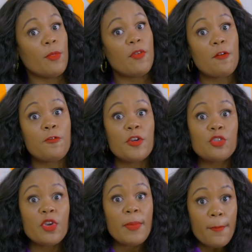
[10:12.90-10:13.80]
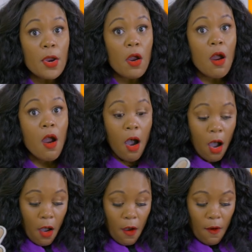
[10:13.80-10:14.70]
some of our friends remember.
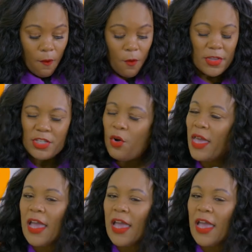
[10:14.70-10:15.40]
What's